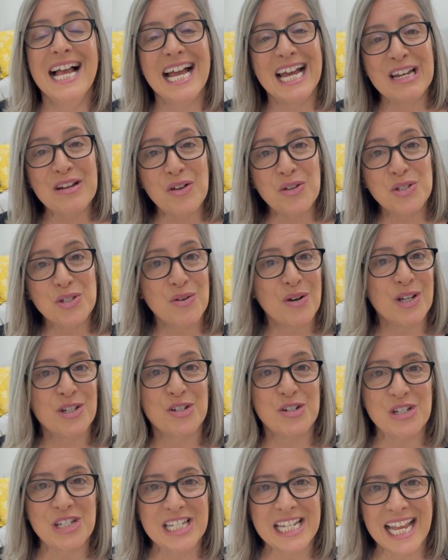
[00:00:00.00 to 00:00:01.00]
and also
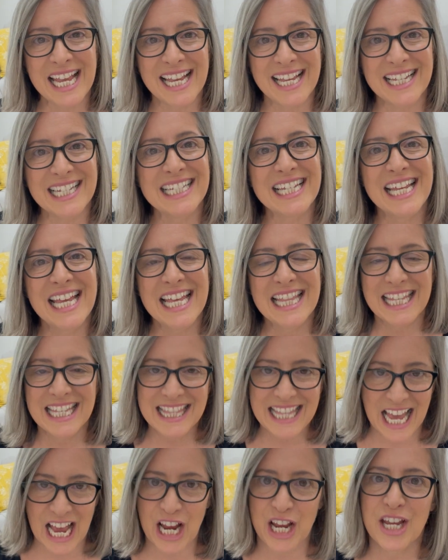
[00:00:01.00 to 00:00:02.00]
understand that
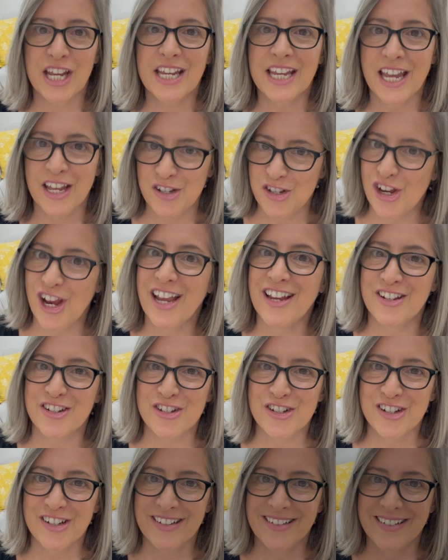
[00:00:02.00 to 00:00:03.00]
that can change.